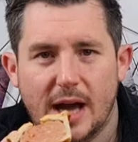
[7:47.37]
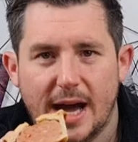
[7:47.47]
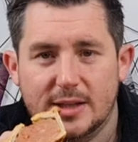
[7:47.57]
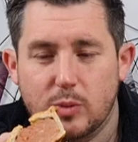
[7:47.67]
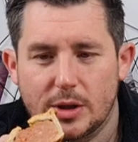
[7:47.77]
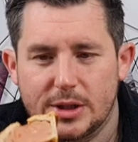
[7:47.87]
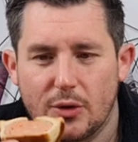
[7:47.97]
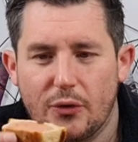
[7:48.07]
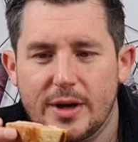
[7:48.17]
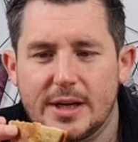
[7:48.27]
Guys, what do
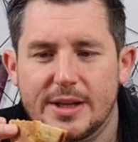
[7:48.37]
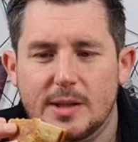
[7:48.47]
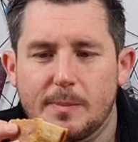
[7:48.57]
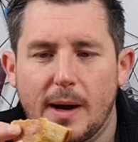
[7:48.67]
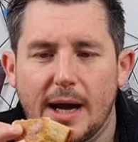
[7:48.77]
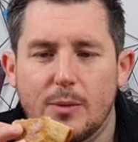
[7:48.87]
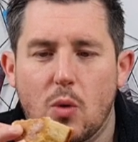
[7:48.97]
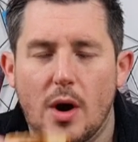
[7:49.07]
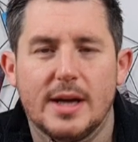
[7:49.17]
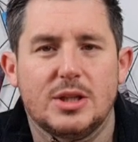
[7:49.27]
you think of this pie?
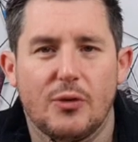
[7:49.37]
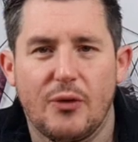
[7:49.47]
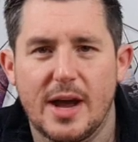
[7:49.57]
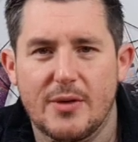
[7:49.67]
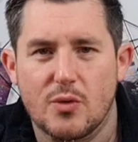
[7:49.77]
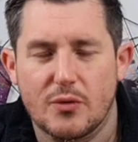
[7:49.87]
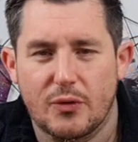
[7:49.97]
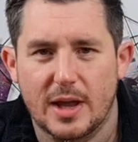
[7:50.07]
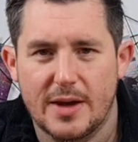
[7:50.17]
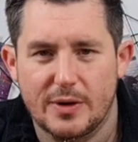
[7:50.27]
What is your favourite
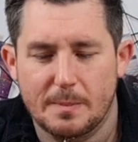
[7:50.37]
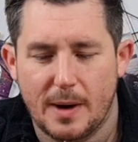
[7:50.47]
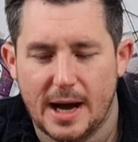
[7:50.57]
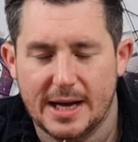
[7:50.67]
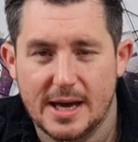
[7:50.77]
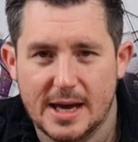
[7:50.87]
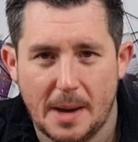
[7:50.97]
flavoured pie?